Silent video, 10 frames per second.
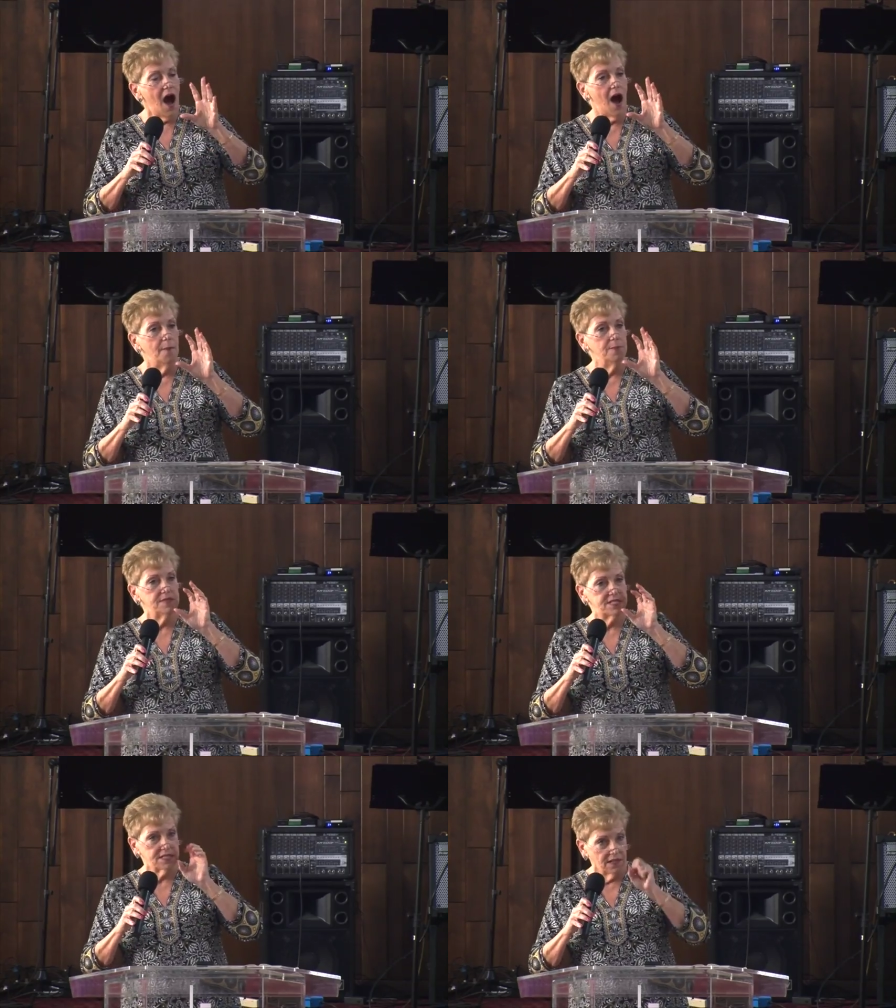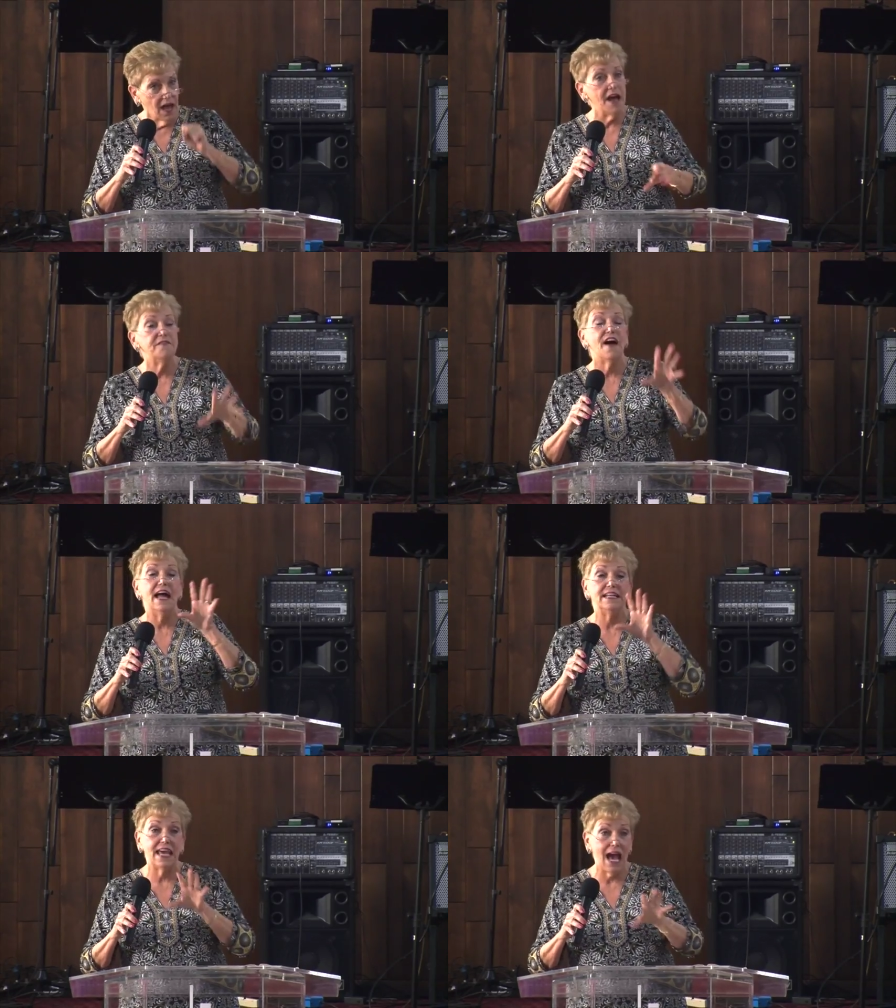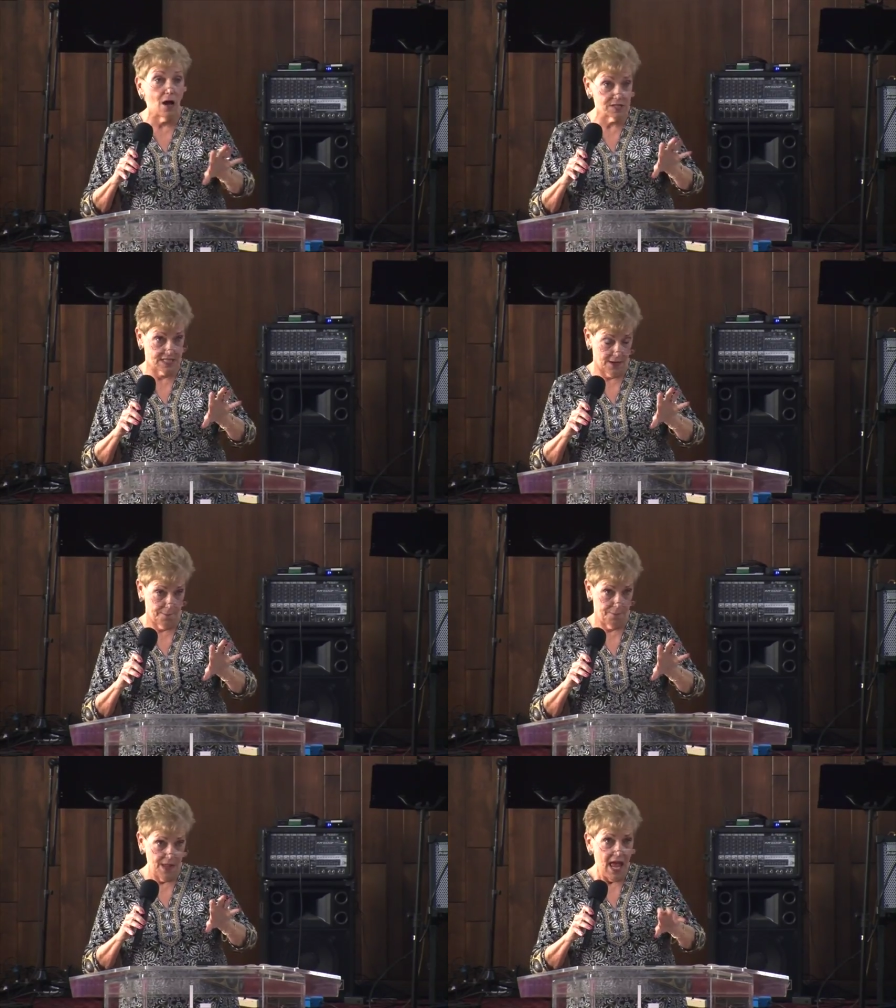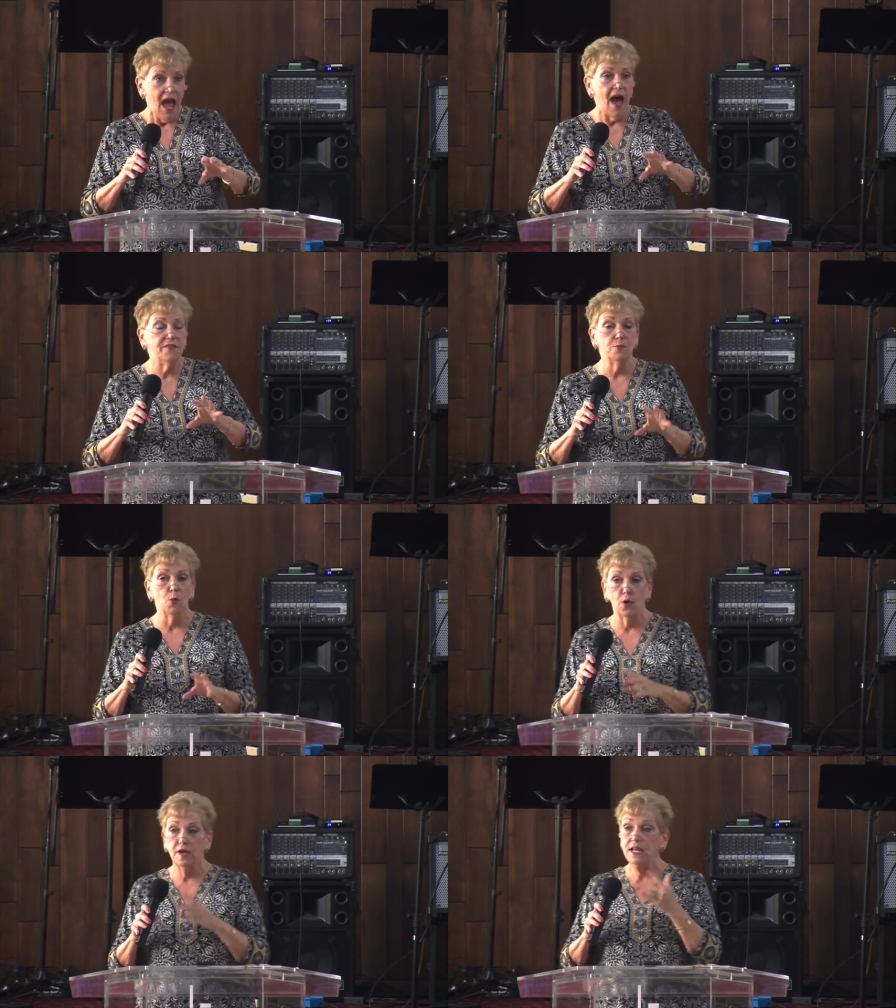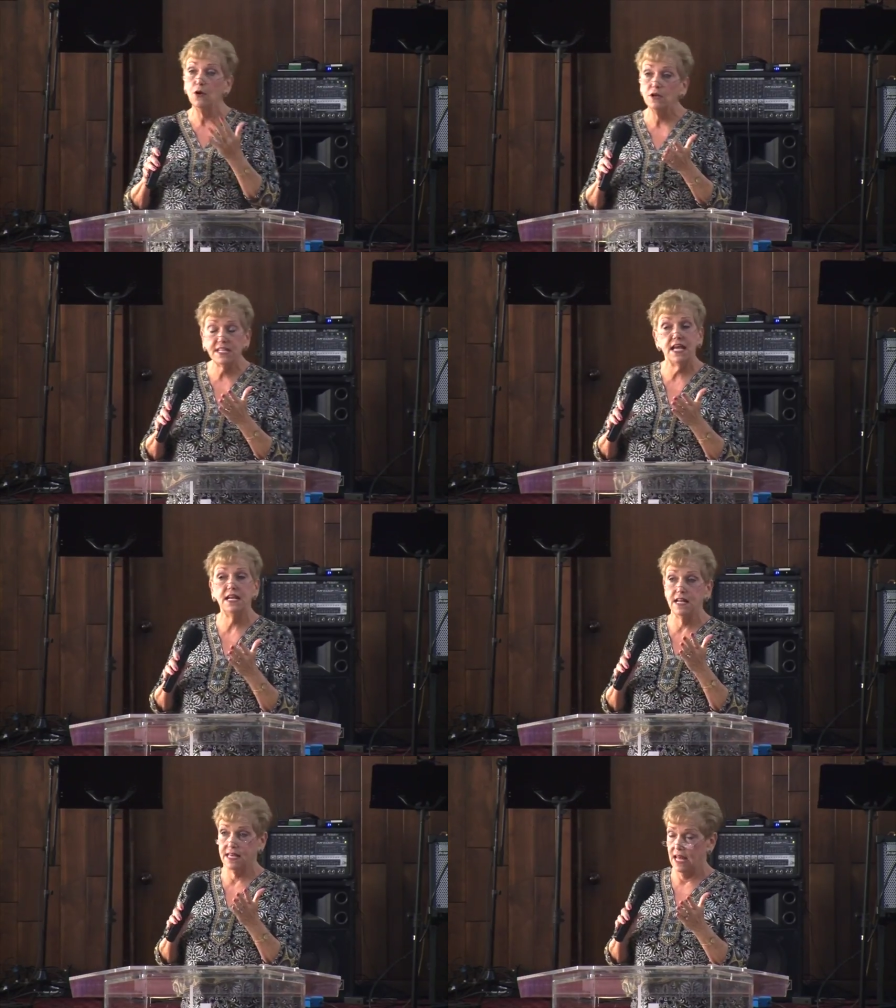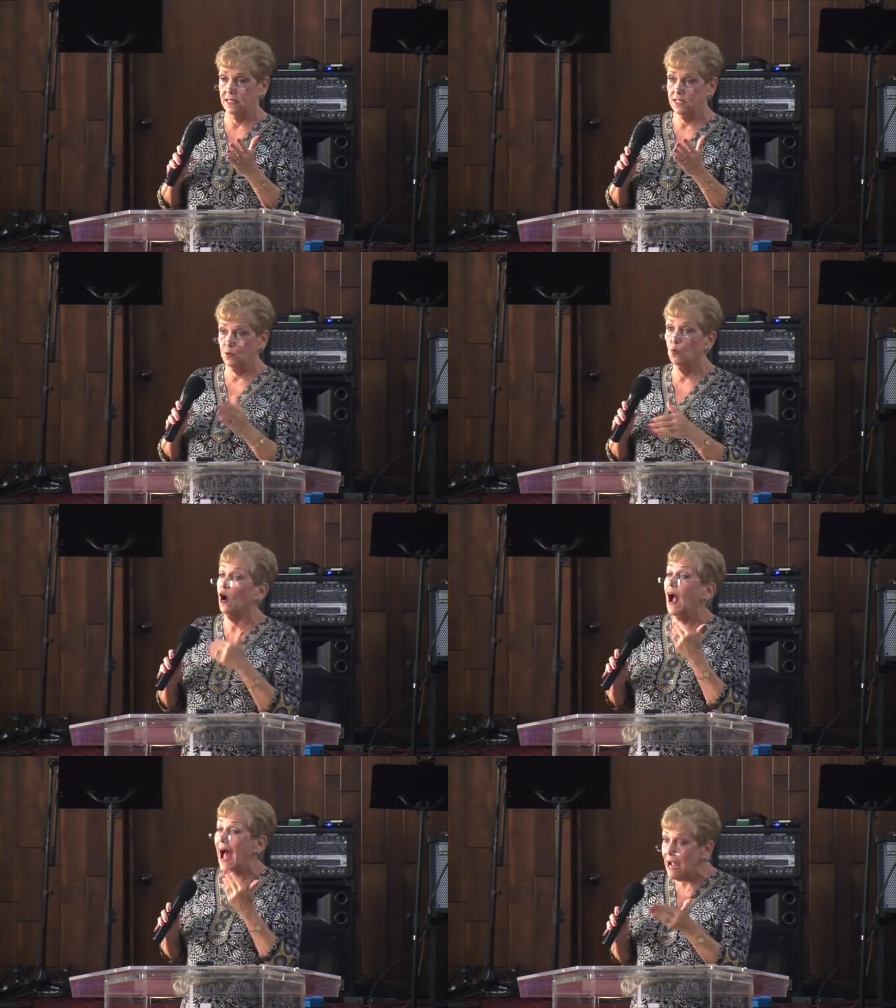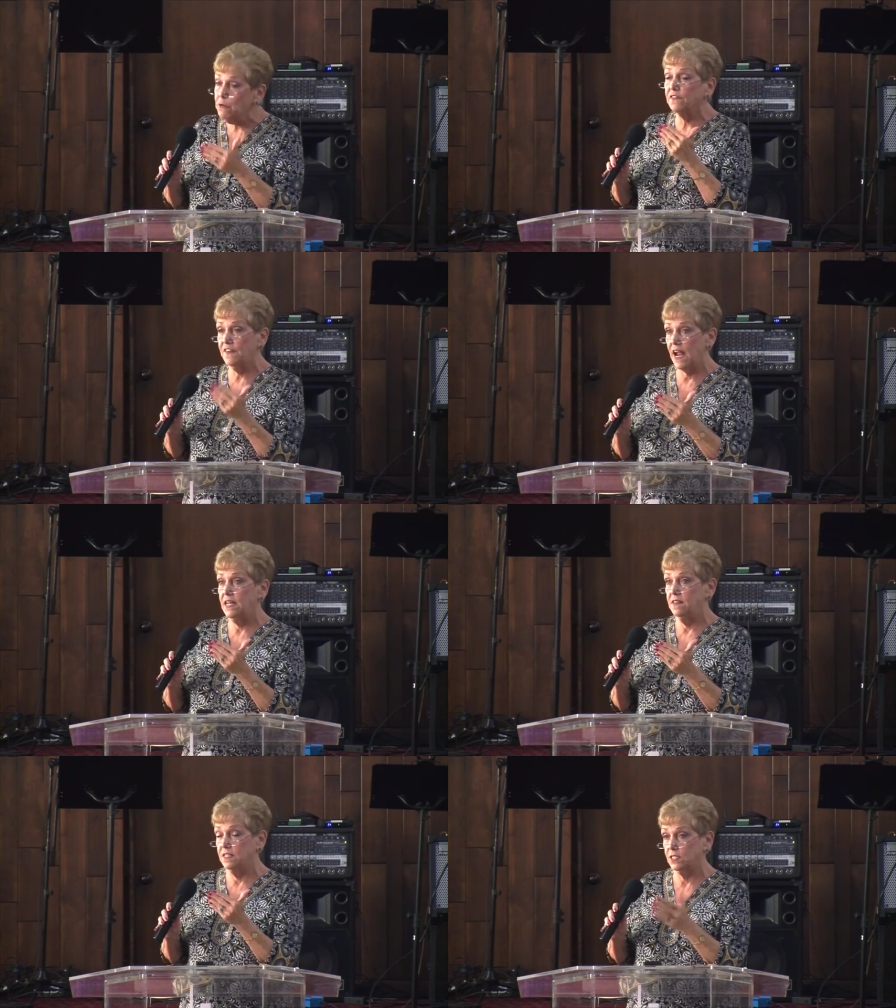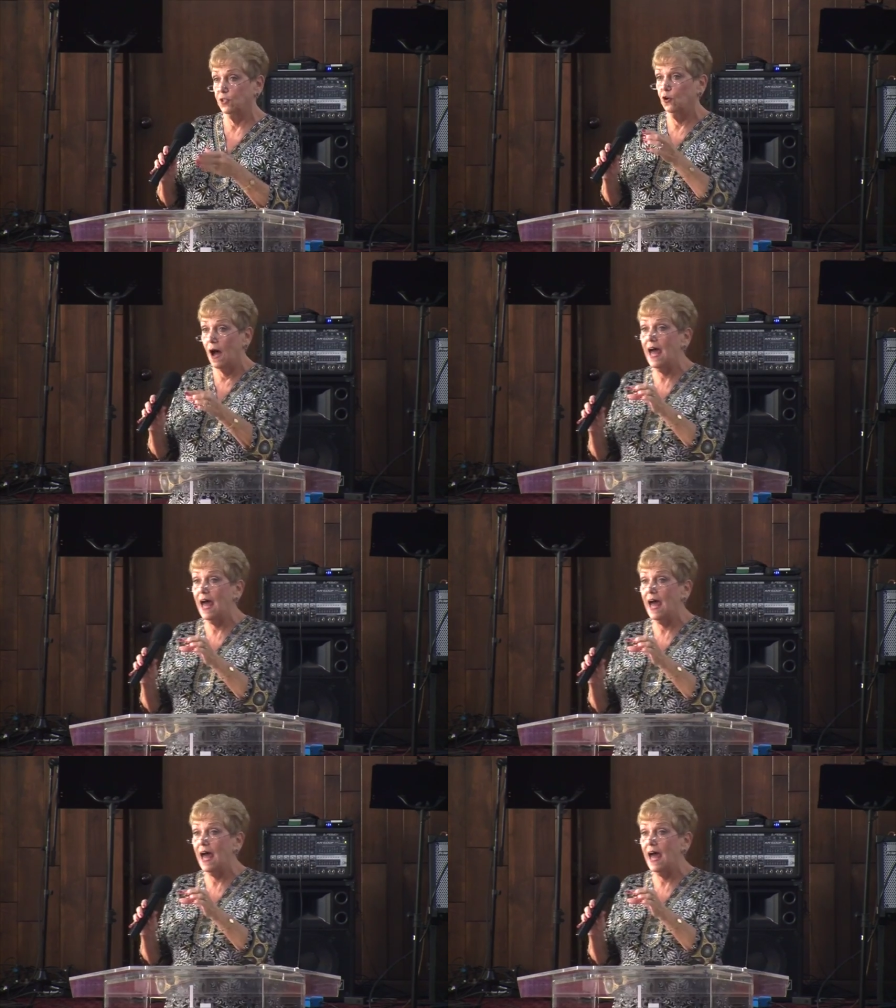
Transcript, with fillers: um, saliva and calcium. And the more irritated it gets, the more aggravated this little